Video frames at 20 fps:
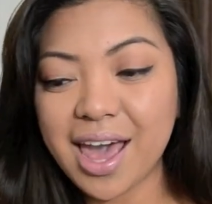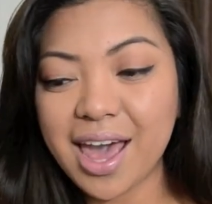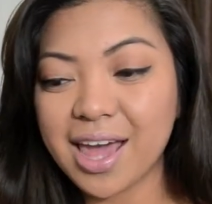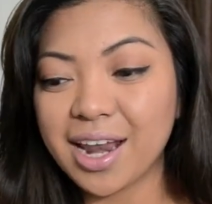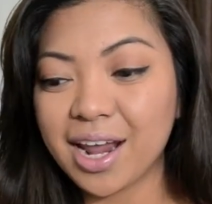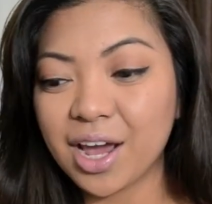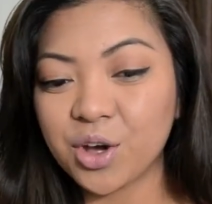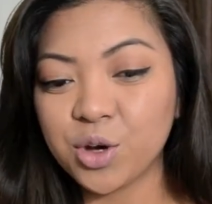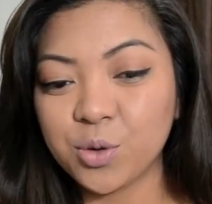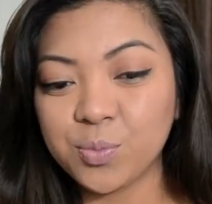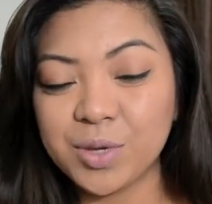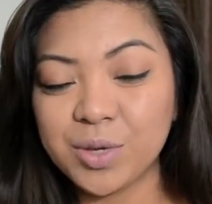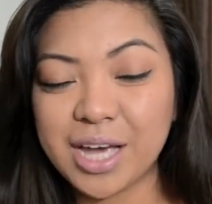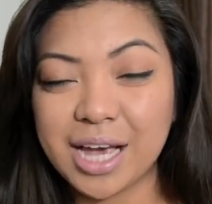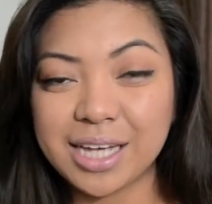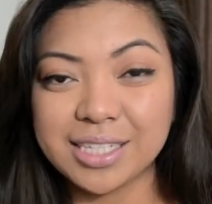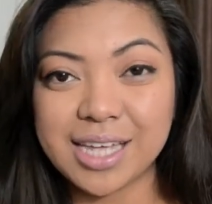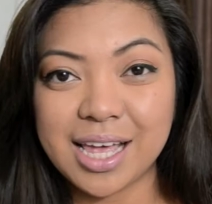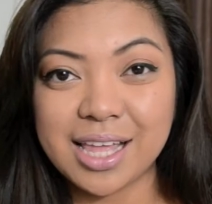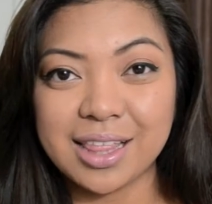and I hope you
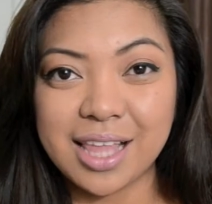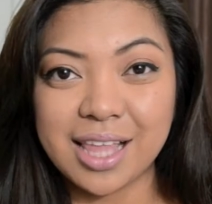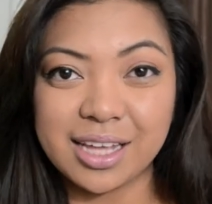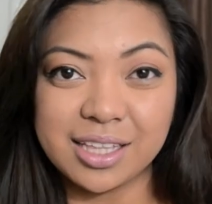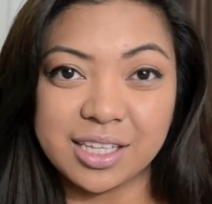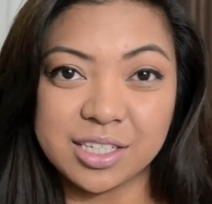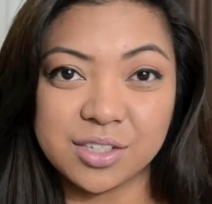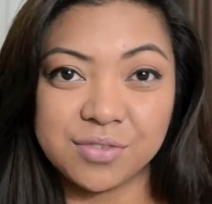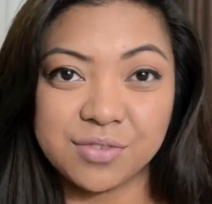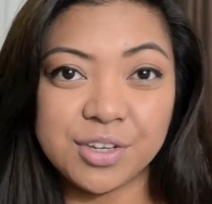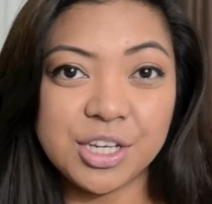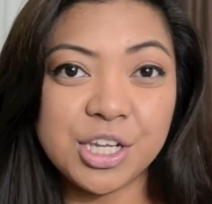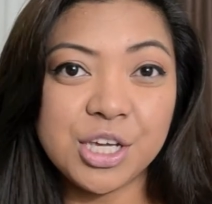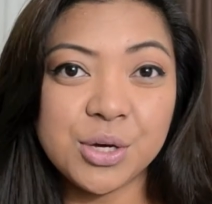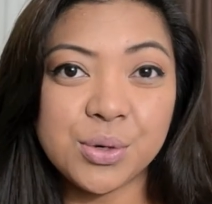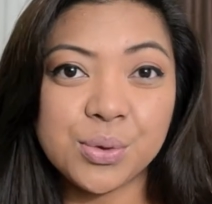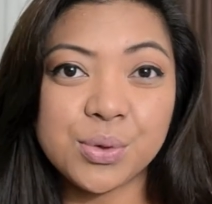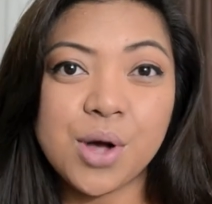guys like this video.